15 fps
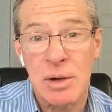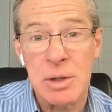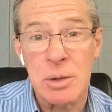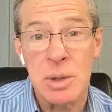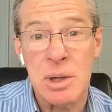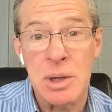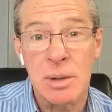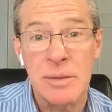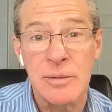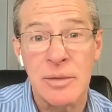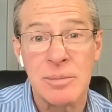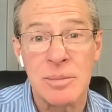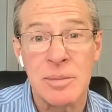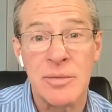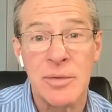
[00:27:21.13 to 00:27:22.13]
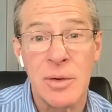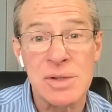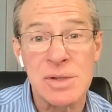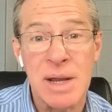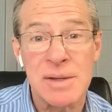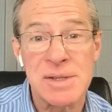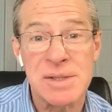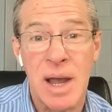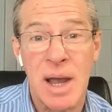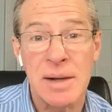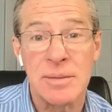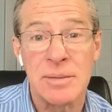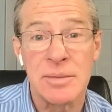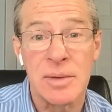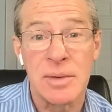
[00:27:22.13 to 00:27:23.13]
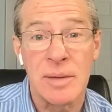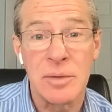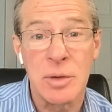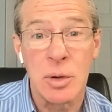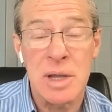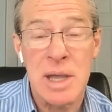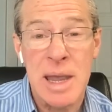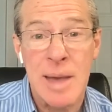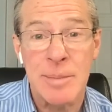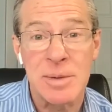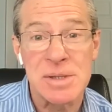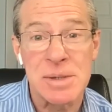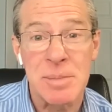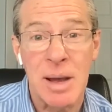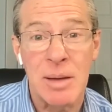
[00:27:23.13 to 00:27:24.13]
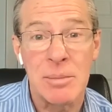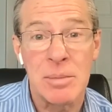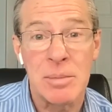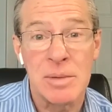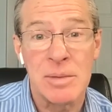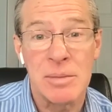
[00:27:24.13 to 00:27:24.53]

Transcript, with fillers: Are you hearing from folks outside of, of your campus about